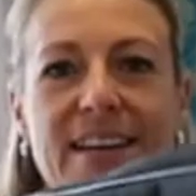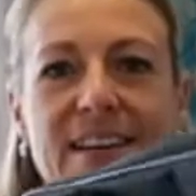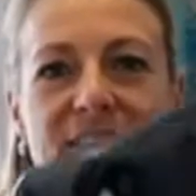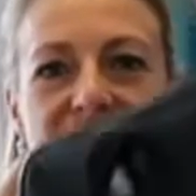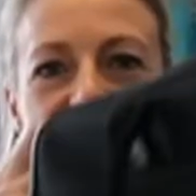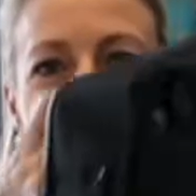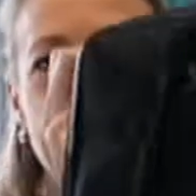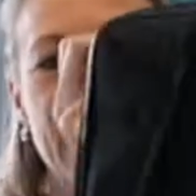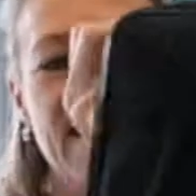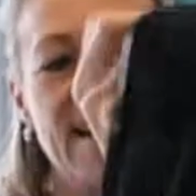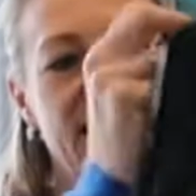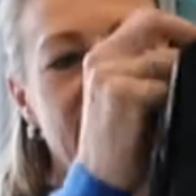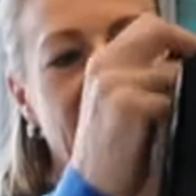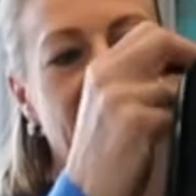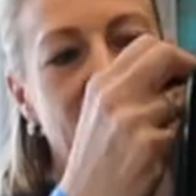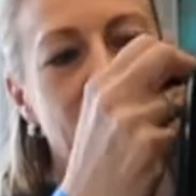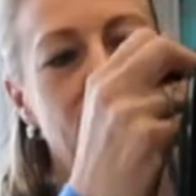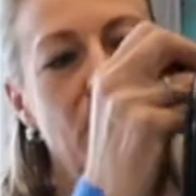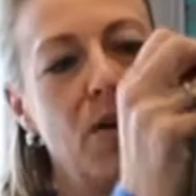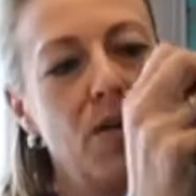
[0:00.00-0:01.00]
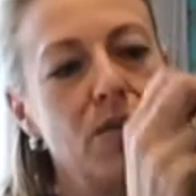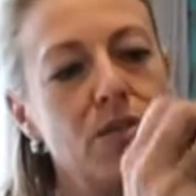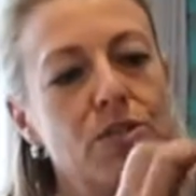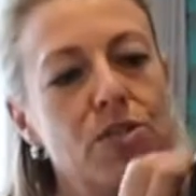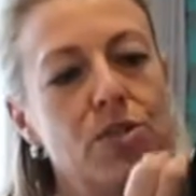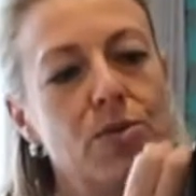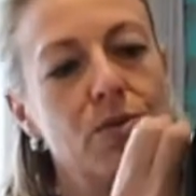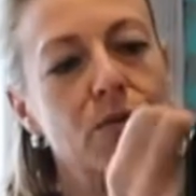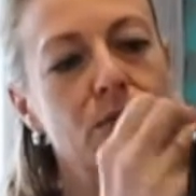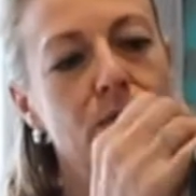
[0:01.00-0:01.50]
You can hold
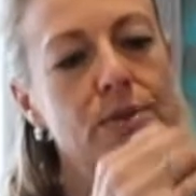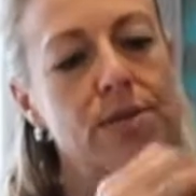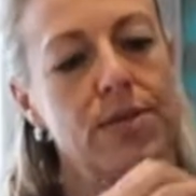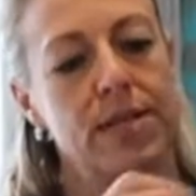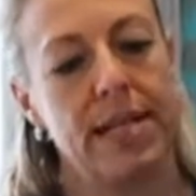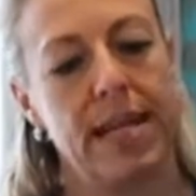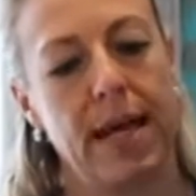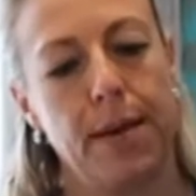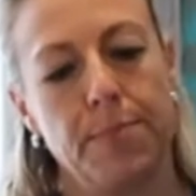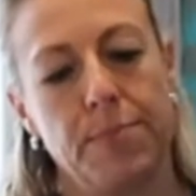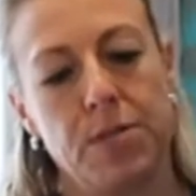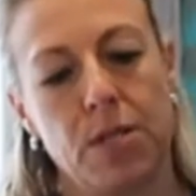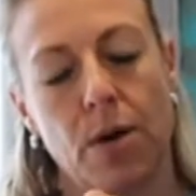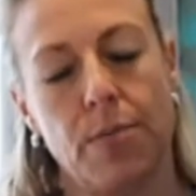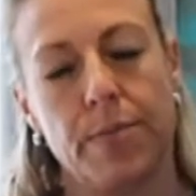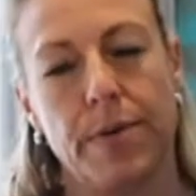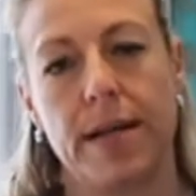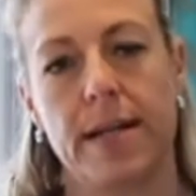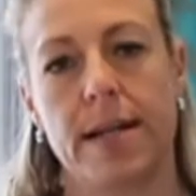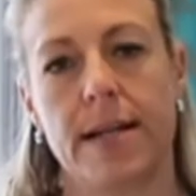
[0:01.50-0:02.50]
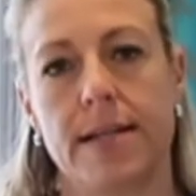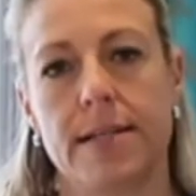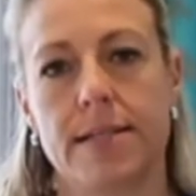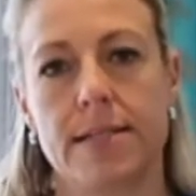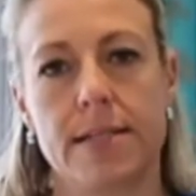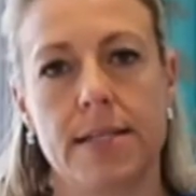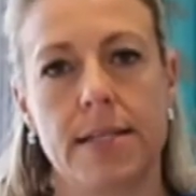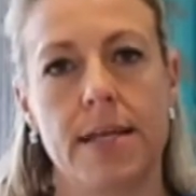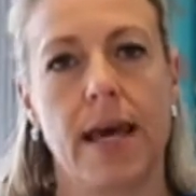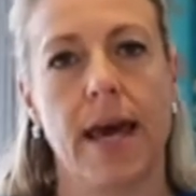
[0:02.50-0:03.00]
your laptop in
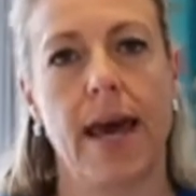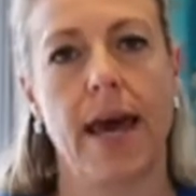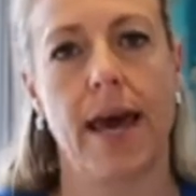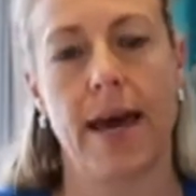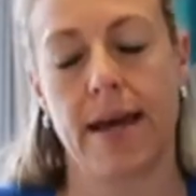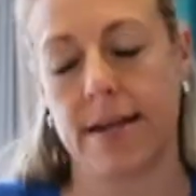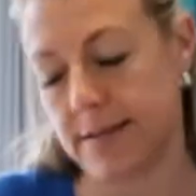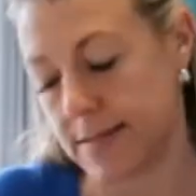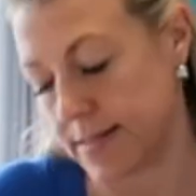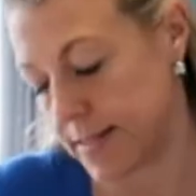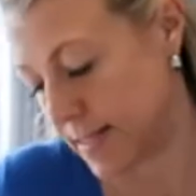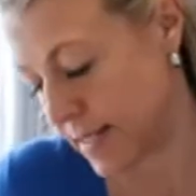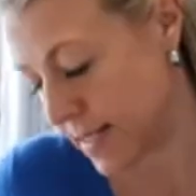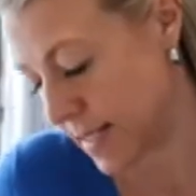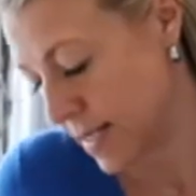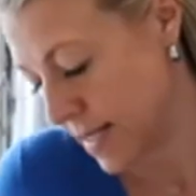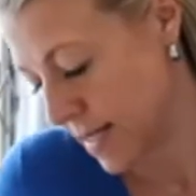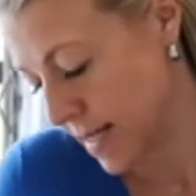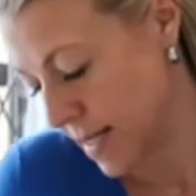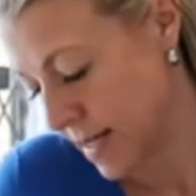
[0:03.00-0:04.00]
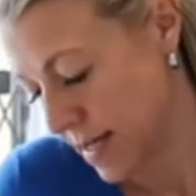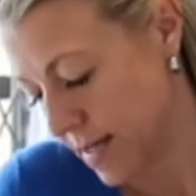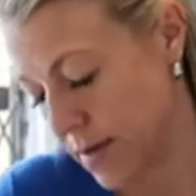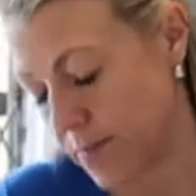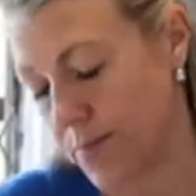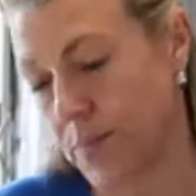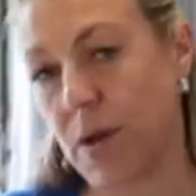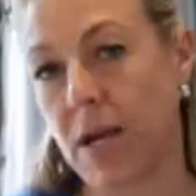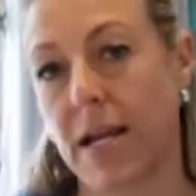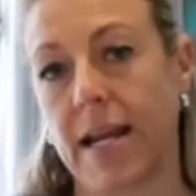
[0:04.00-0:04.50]
it and
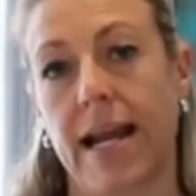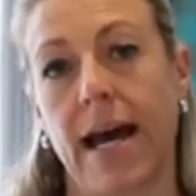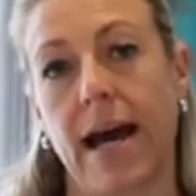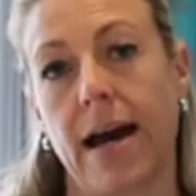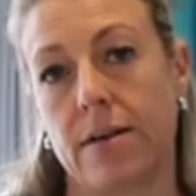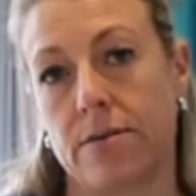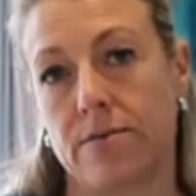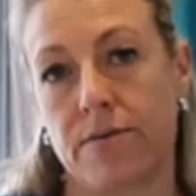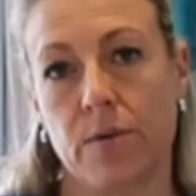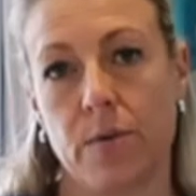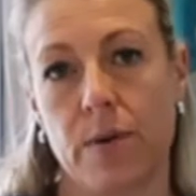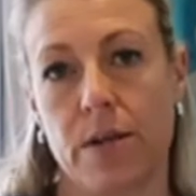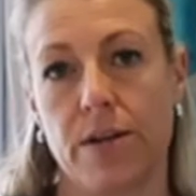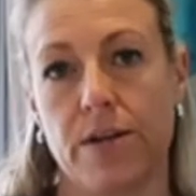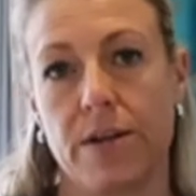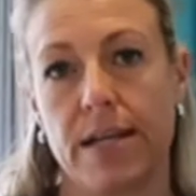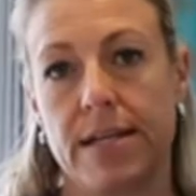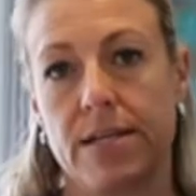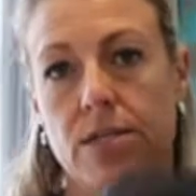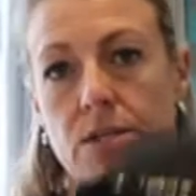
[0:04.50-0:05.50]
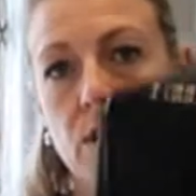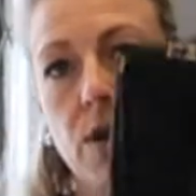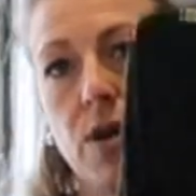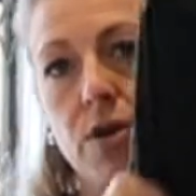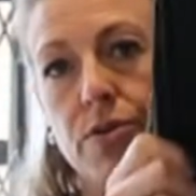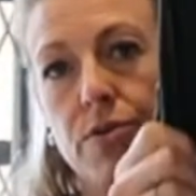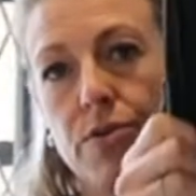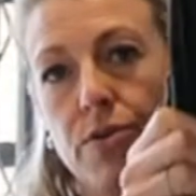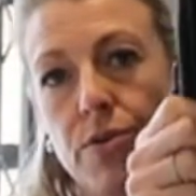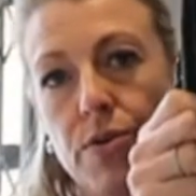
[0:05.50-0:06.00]
pull it out for when you need to
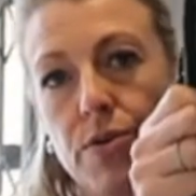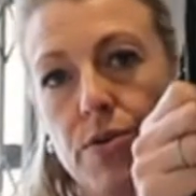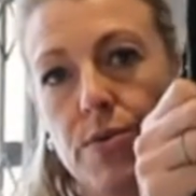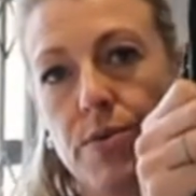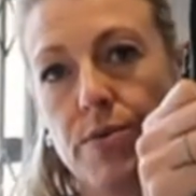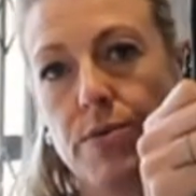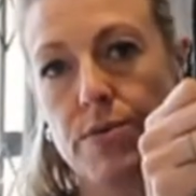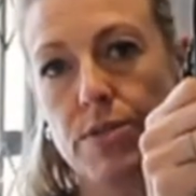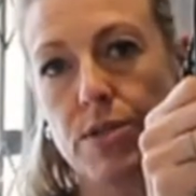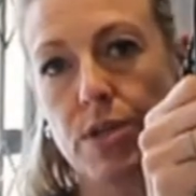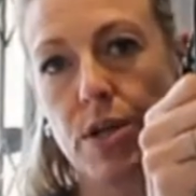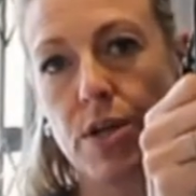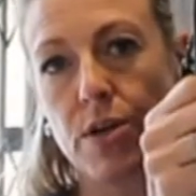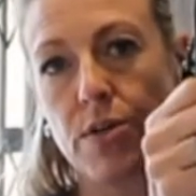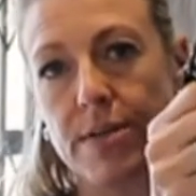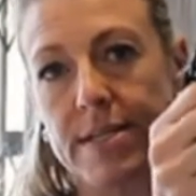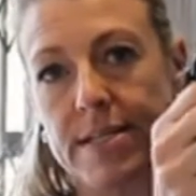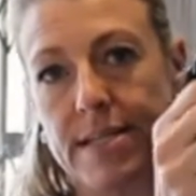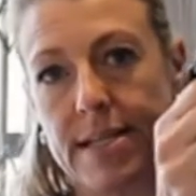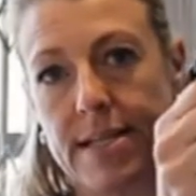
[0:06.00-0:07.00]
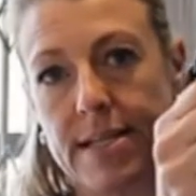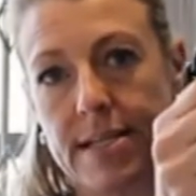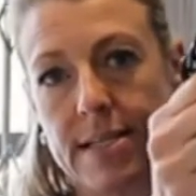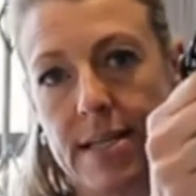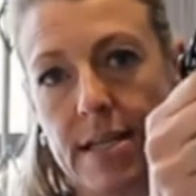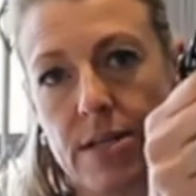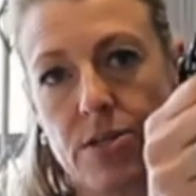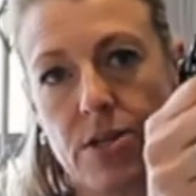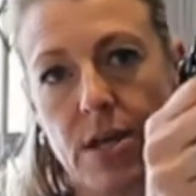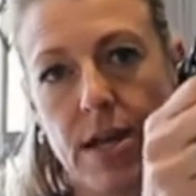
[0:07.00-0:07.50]
go through security,
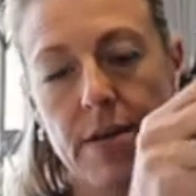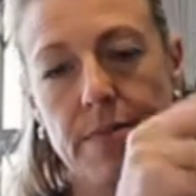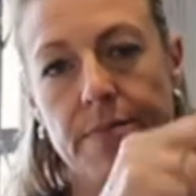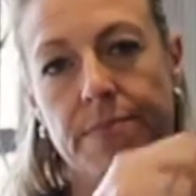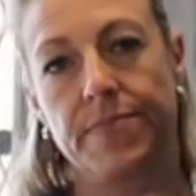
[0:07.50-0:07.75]
etc.